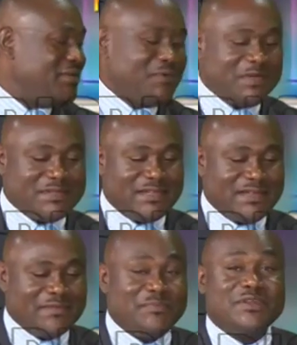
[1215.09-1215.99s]
We understand
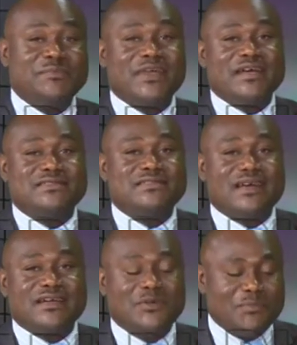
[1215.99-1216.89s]
that the PDP has
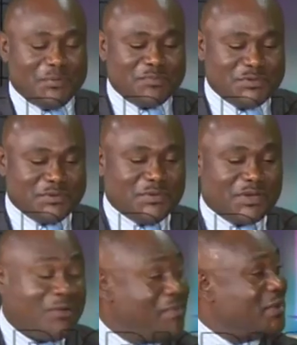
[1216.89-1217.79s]
uh, come up to
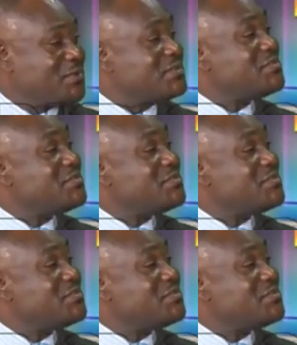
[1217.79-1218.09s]
come out